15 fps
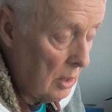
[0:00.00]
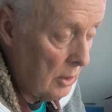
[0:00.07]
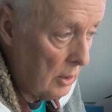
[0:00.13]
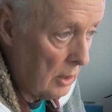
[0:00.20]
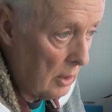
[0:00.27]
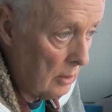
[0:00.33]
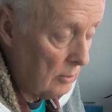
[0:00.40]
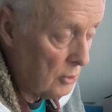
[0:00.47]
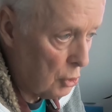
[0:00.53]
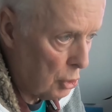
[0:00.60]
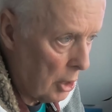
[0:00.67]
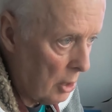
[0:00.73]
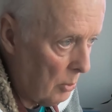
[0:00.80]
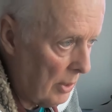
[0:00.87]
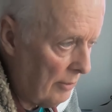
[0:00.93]
you know,
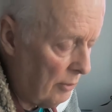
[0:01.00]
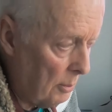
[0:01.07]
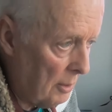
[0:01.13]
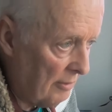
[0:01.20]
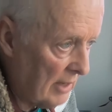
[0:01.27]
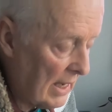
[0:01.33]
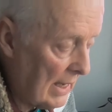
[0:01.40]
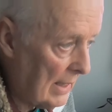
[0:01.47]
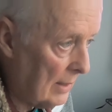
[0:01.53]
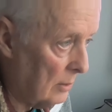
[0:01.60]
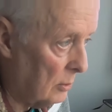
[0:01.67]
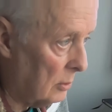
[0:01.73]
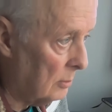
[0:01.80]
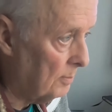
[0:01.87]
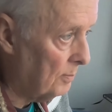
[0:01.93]
stay away from the van,
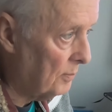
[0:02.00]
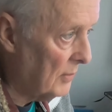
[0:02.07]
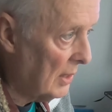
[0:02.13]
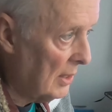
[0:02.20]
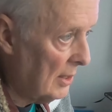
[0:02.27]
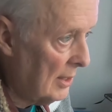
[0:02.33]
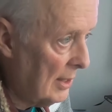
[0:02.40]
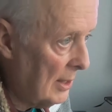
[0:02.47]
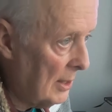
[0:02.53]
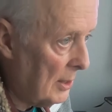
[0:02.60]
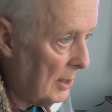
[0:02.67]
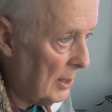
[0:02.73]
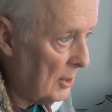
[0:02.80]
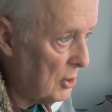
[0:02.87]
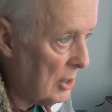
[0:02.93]
or
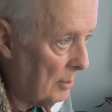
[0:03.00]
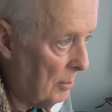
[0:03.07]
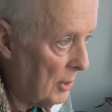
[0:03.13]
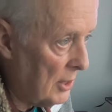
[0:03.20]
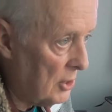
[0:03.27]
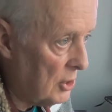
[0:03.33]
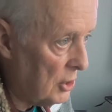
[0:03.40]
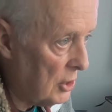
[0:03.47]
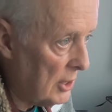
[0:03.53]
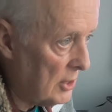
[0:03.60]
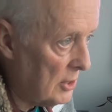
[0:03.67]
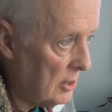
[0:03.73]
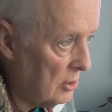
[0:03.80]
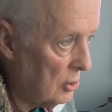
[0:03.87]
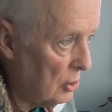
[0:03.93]
somebody
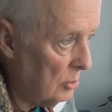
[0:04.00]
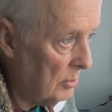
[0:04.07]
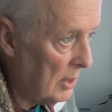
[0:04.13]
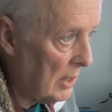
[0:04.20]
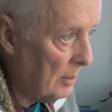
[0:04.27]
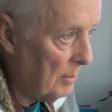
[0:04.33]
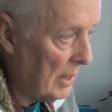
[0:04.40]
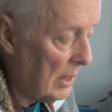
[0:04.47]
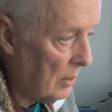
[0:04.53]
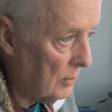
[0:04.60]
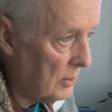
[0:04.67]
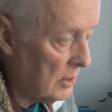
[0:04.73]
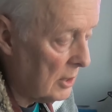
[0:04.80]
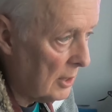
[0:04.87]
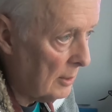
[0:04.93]
suggested to me
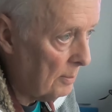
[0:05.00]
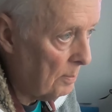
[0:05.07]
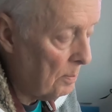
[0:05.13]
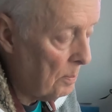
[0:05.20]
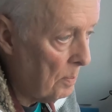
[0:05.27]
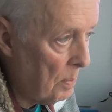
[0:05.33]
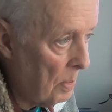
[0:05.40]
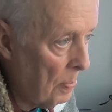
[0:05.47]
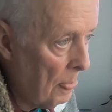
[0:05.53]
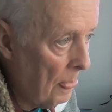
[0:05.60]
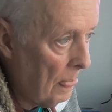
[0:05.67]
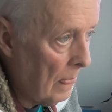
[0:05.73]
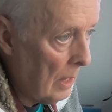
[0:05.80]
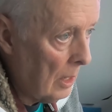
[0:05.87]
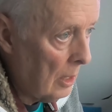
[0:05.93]
about
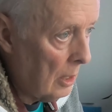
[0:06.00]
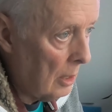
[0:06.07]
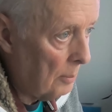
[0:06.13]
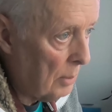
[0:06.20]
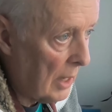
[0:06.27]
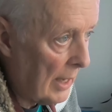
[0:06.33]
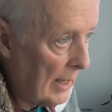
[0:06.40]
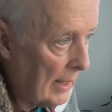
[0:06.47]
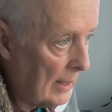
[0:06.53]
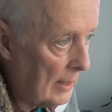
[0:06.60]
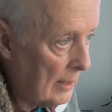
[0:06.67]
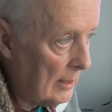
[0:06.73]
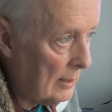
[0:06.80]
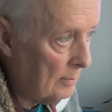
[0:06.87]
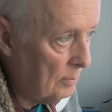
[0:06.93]
playing
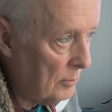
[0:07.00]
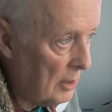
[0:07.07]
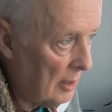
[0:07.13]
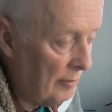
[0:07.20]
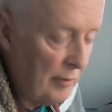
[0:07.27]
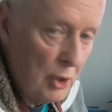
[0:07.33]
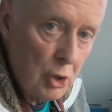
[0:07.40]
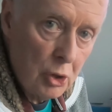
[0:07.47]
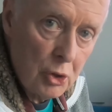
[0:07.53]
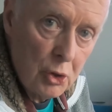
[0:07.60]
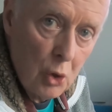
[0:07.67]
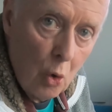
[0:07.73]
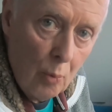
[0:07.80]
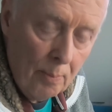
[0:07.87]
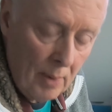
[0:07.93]
a vicious
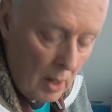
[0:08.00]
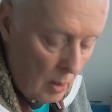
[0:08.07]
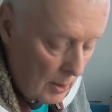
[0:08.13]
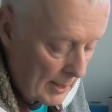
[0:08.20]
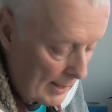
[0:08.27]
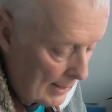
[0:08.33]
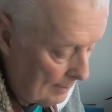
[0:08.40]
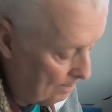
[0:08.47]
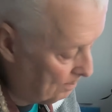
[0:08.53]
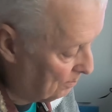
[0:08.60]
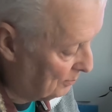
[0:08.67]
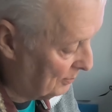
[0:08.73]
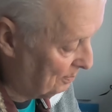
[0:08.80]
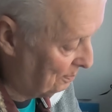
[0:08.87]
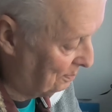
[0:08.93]
dog barking.
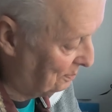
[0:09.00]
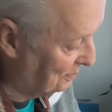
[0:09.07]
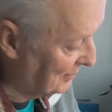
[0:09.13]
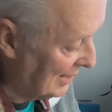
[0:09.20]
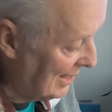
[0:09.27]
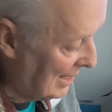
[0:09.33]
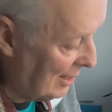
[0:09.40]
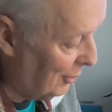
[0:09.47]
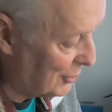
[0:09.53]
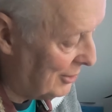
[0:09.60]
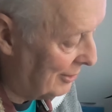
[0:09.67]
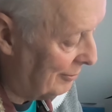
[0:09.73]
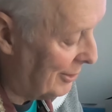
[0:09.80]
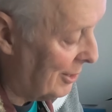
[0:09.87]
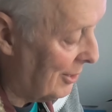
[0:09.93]
Lots of
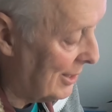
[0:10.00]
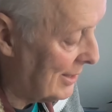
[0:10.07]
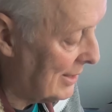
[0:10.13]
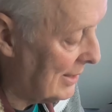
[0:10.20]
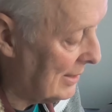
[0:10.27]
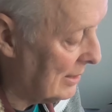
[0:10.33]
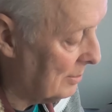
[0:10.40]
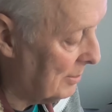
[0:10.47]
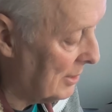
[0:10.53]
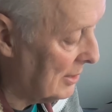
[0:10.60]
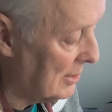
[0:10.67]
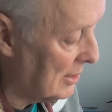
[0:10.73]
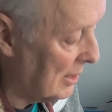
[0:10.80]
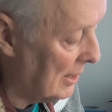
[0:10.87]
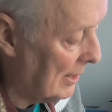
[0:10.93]
different ideas,
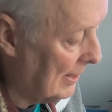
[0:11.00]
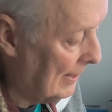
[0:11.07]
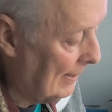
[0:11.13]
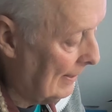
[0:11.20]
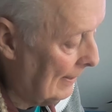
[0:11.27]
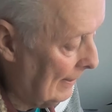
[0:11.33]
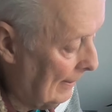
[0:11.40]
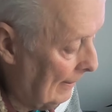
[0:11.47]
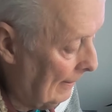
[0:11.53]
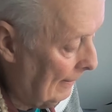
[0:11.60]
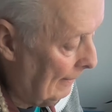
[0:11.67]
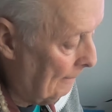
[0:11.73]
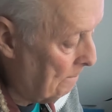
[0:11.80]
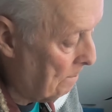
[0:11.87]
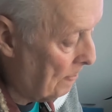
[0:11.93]
but
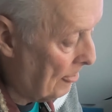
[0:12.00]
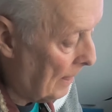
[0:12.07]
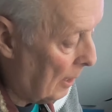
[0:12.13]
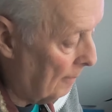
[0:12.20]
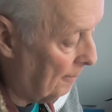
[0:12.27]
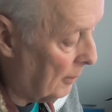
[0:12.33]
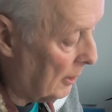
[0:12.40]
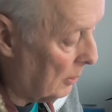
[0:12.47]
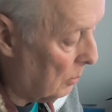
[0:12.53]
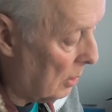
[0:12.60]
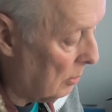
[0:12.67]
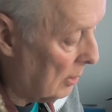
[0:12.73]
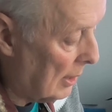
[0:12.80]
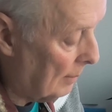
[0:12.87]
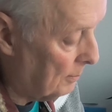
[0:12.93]
hopefully it
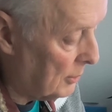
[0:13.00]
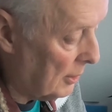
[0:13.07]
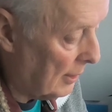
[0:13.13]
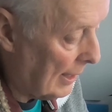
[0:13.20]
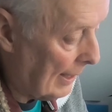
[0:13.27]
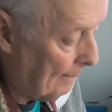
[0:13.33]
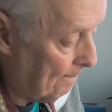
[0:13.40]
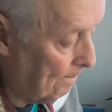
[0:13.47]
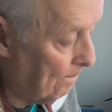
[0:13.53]
won't come to that.